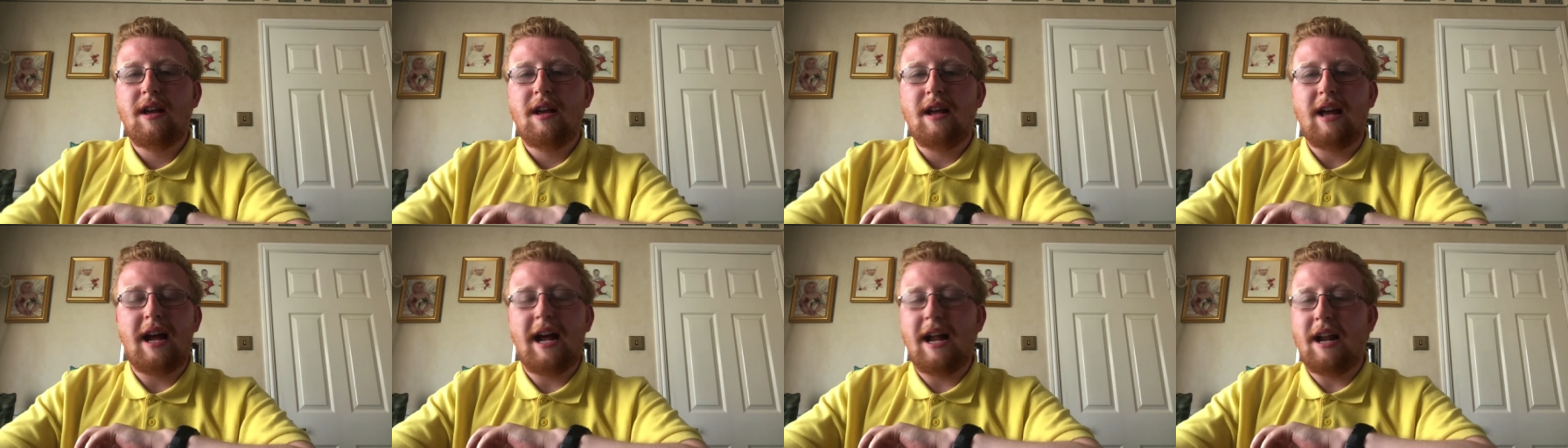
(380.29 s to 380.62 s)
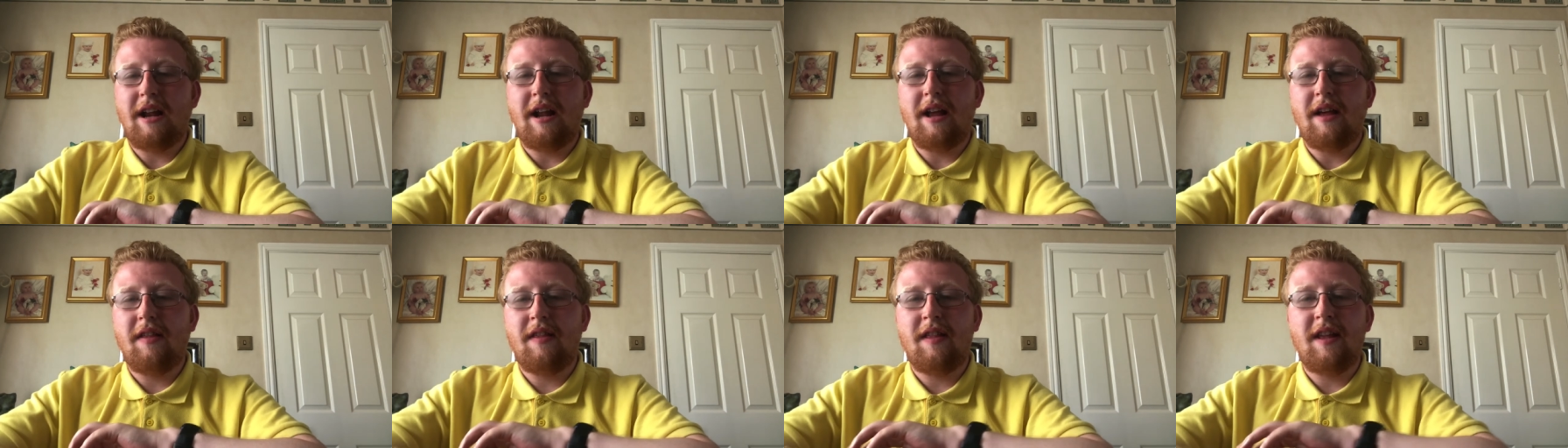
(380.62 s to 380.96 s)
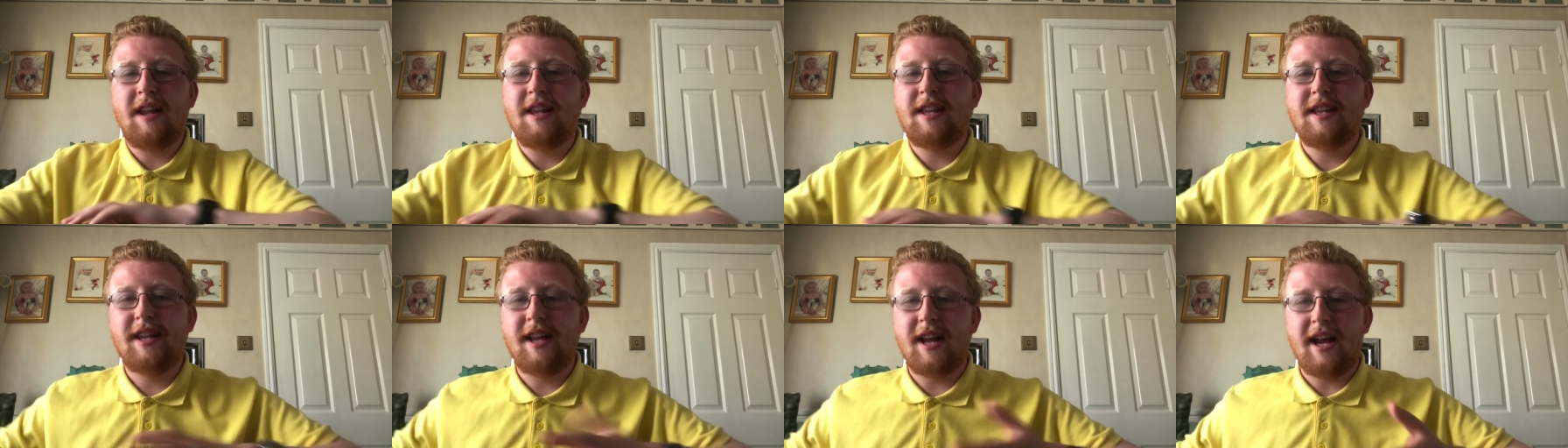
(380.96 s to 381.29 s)
at this
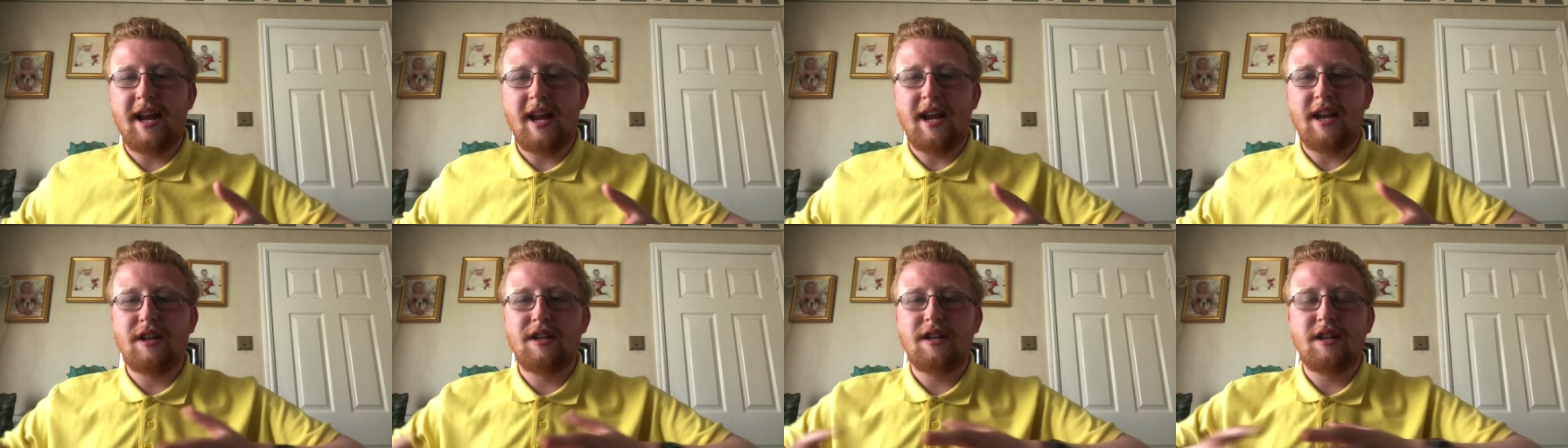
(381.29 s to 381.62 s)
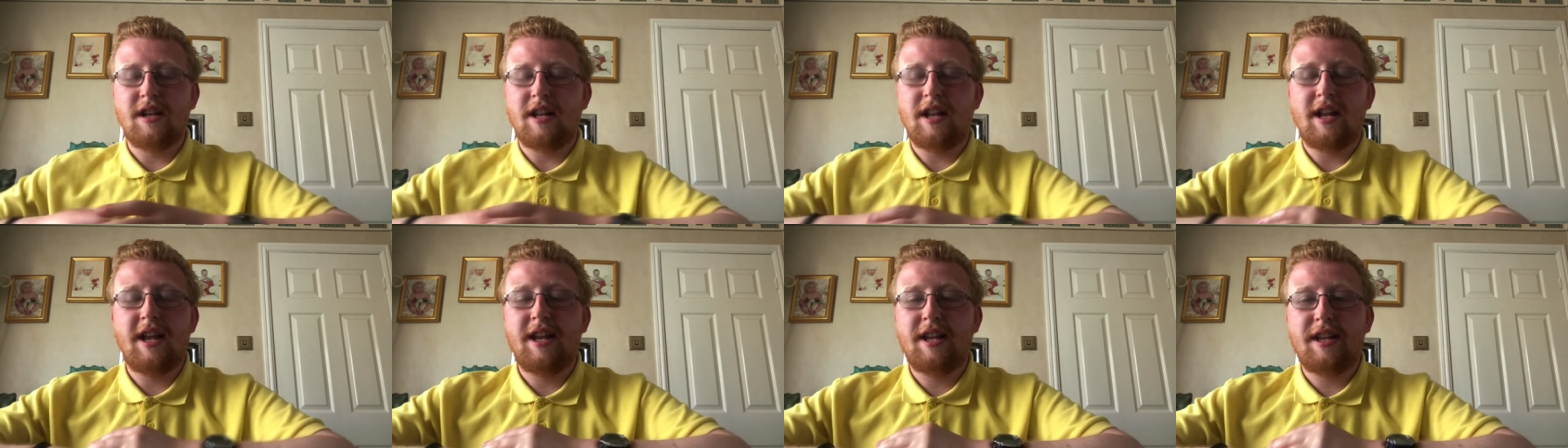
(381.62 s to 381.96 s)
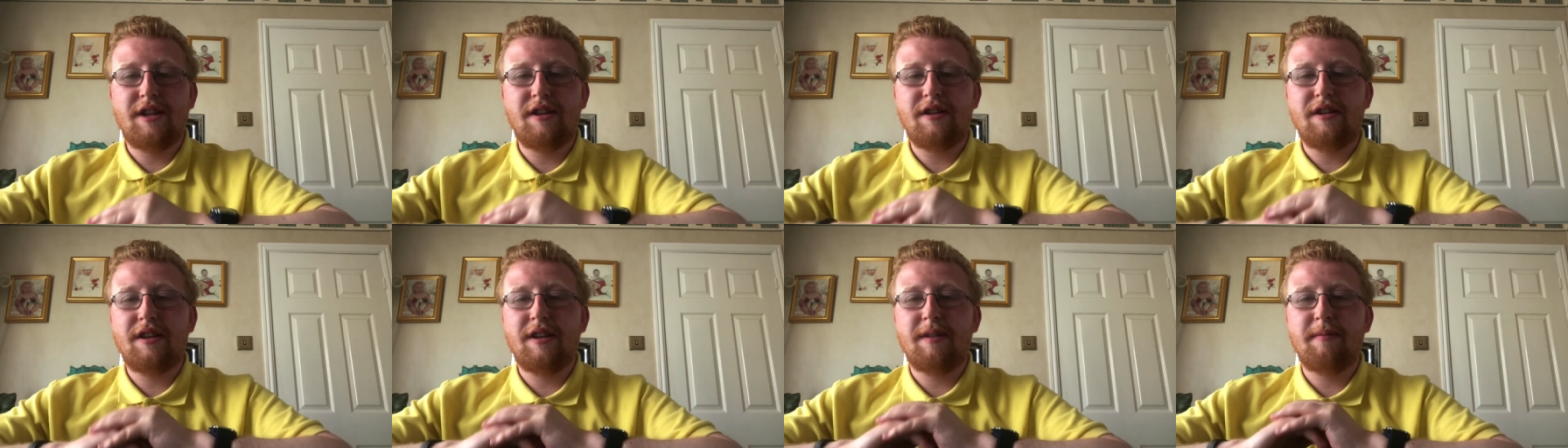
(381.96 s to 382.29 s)
stage. It's
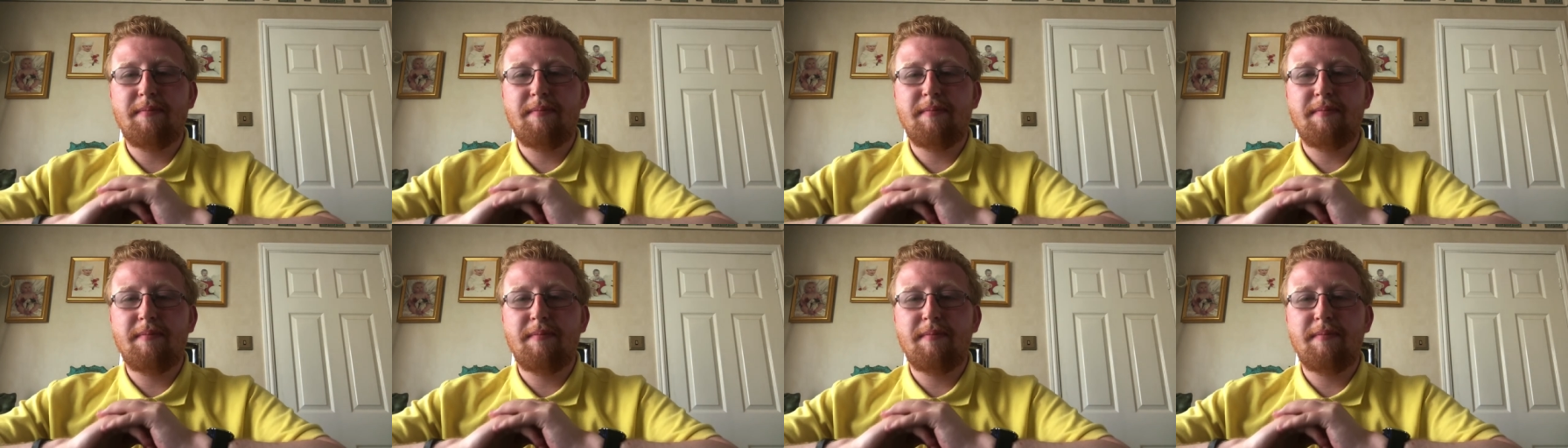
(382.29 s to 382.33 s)
just